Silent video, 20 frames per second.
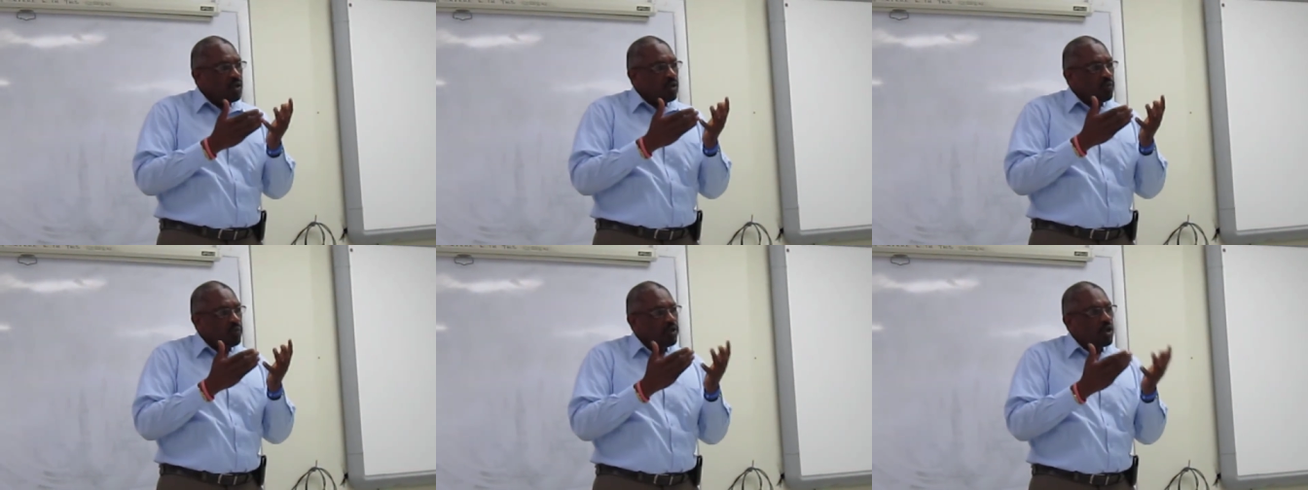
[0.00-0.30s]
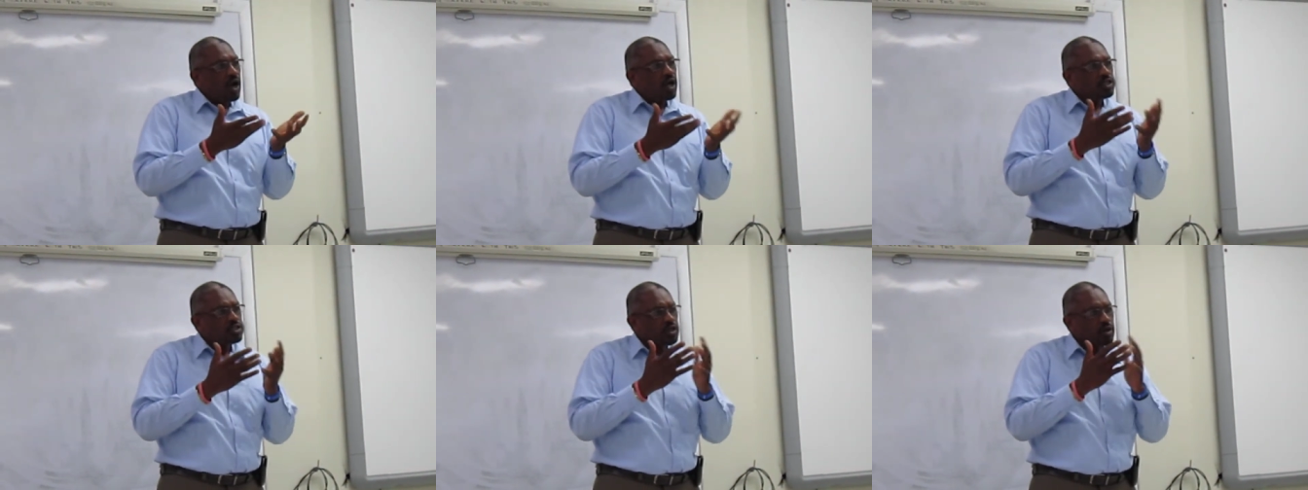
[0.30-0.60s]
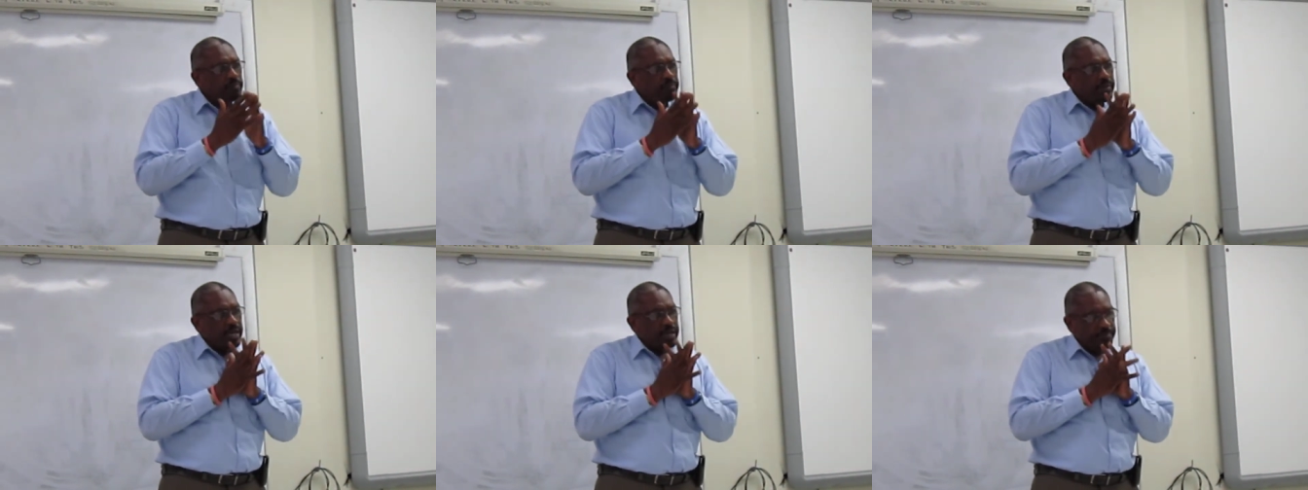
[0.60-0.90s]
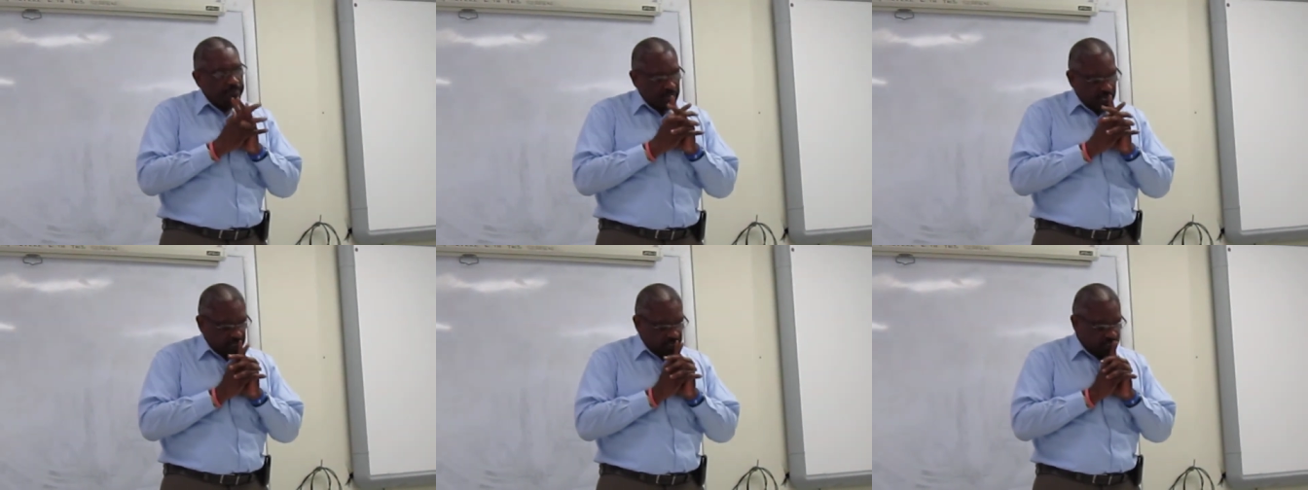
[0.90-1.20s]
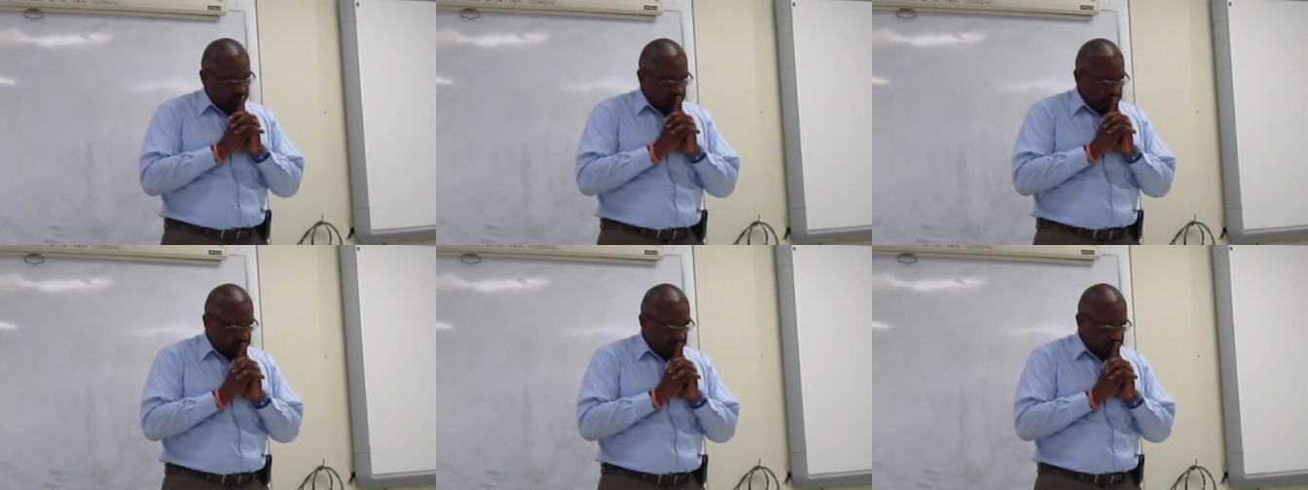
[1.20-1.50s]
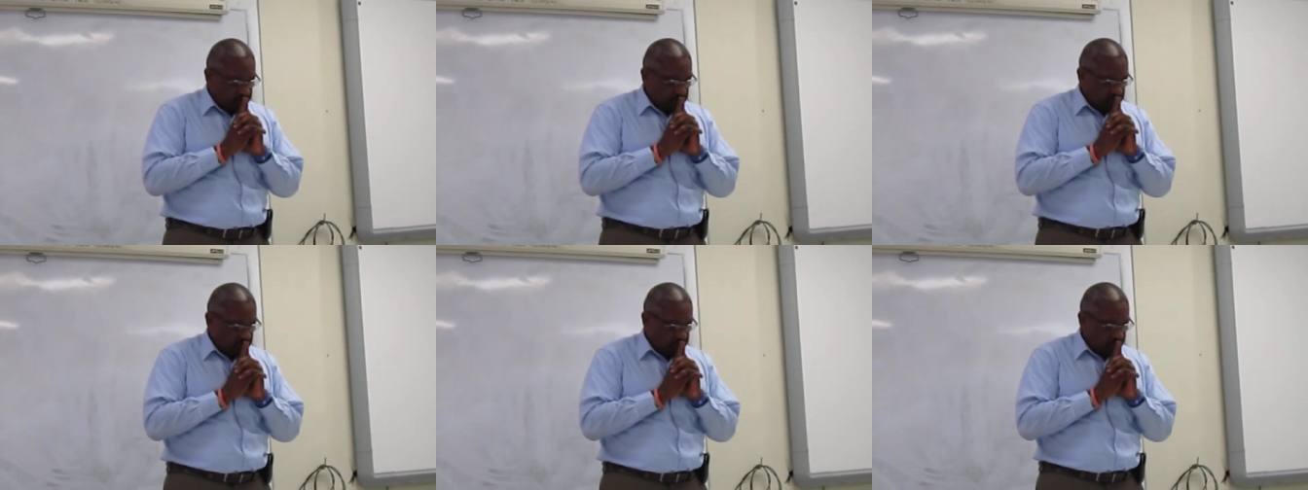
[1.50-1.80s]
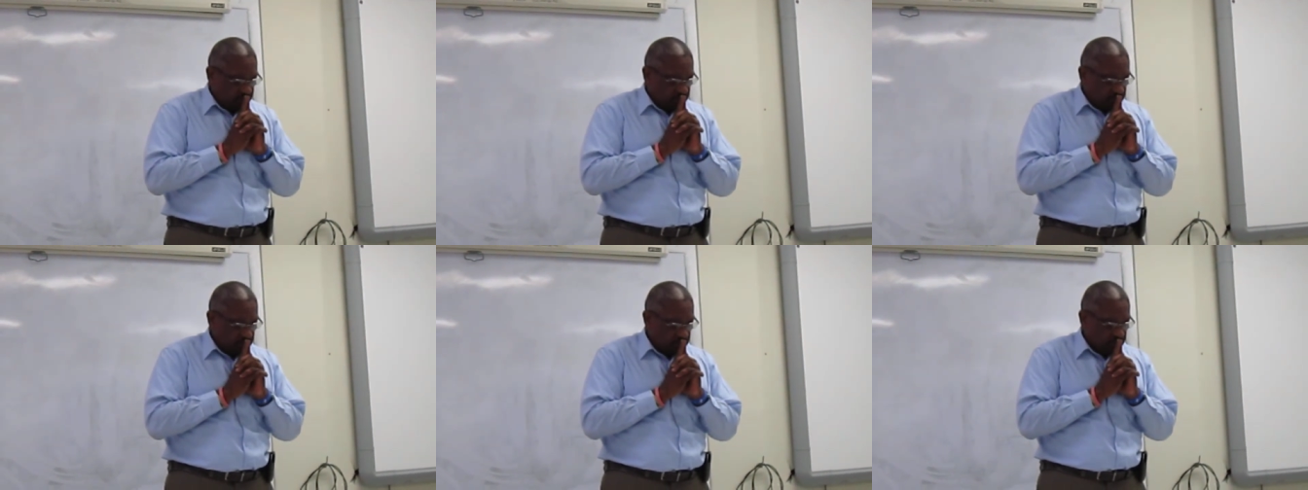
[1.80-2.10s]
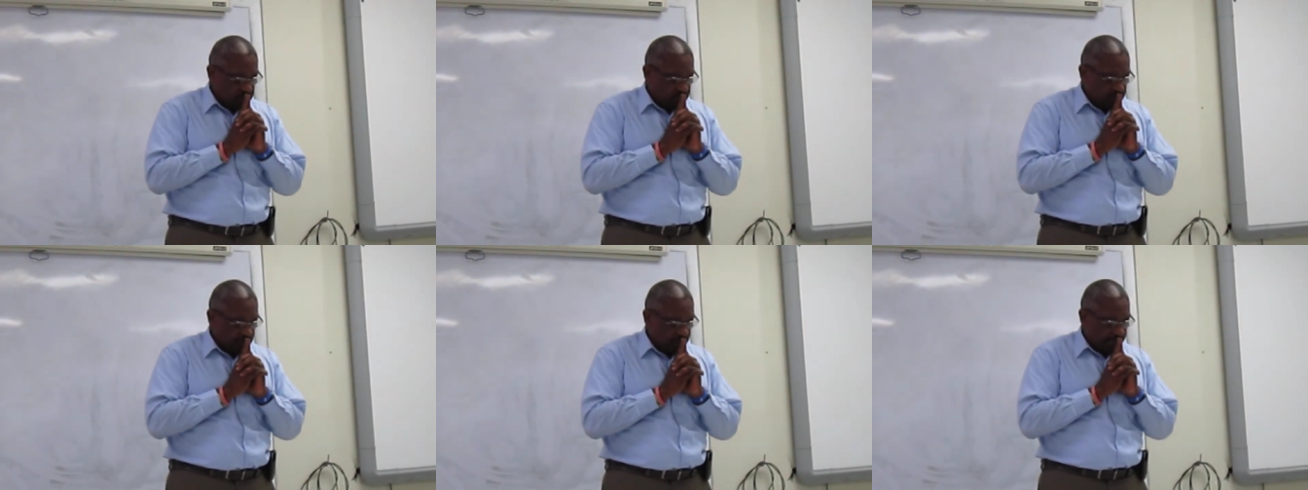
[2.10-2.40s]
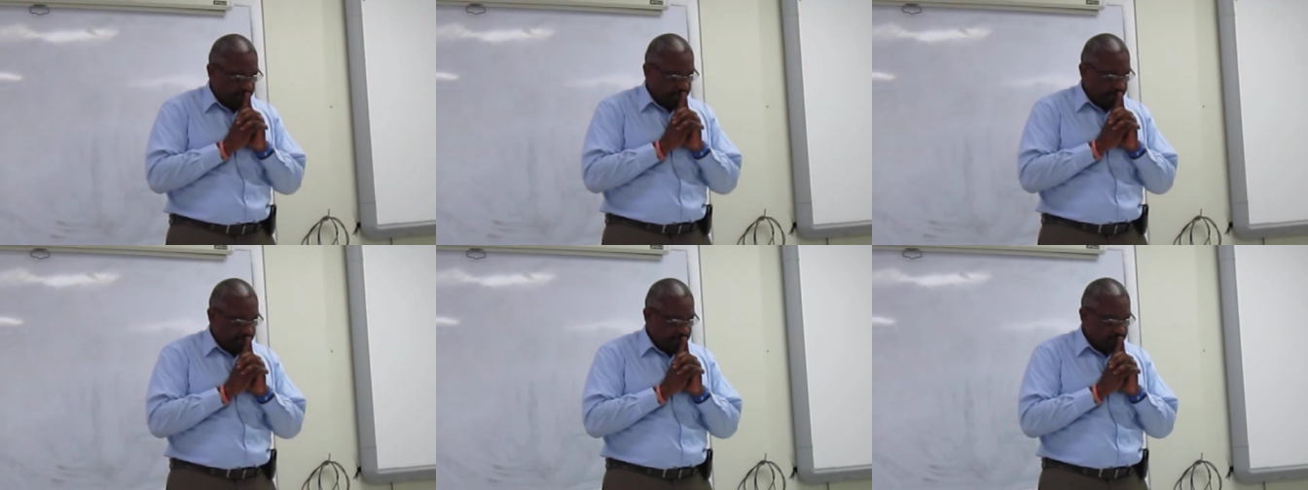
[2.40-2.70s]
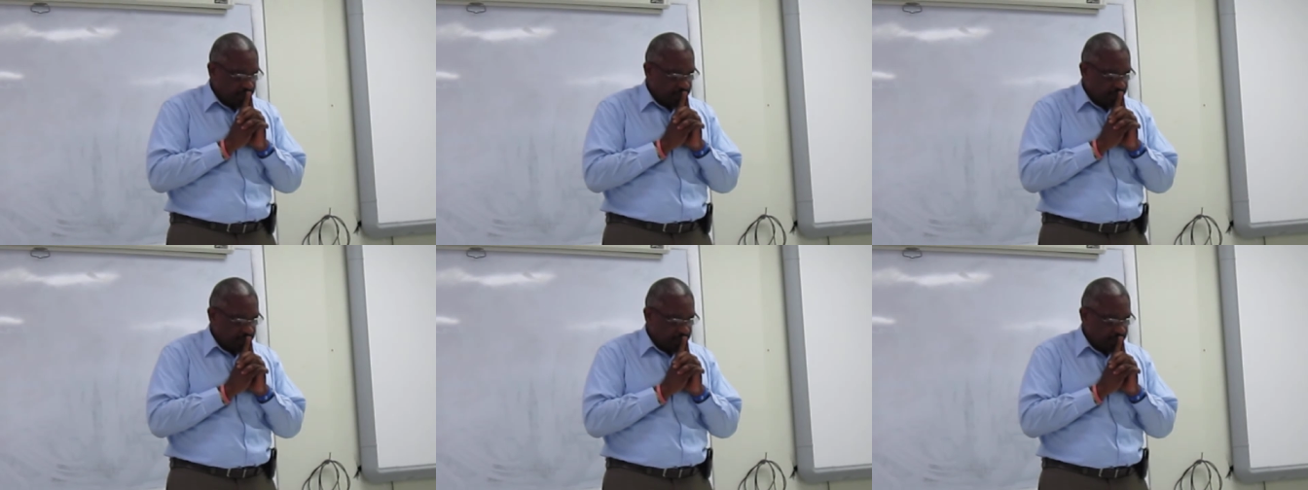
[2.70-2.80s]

We also make bills, right?